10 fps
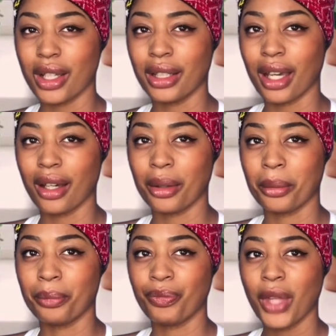And
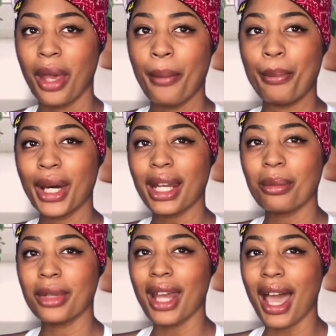but
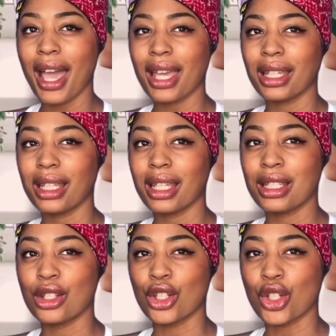I'm not
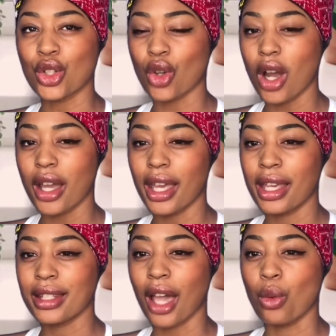as distraught
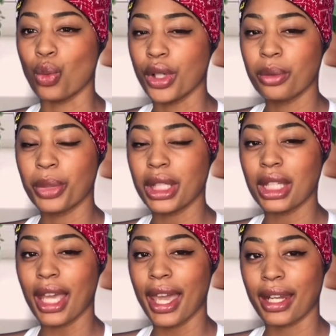as I would
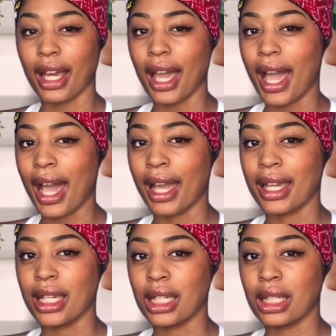be had
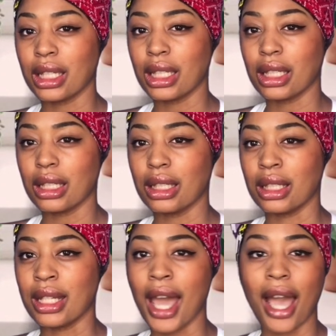I
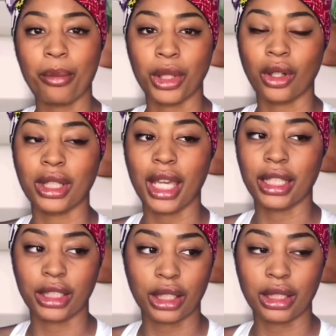not been on
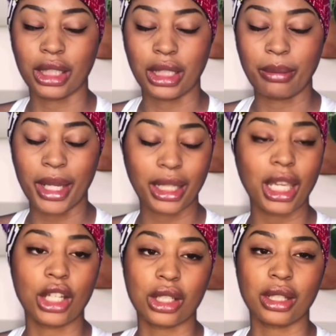the
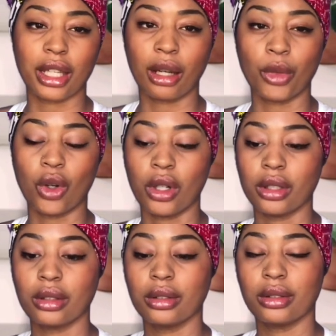medication that I'm on,
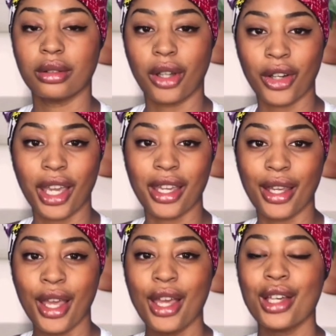
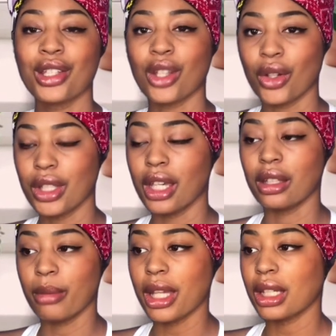okay? So yeah,
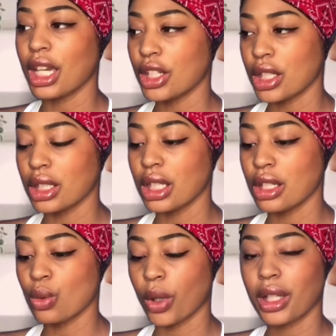the medication
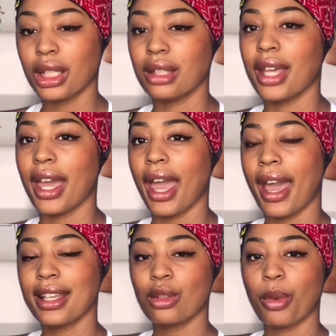is working in that
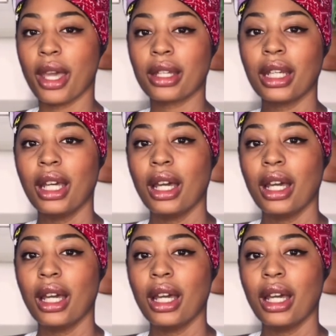aspect.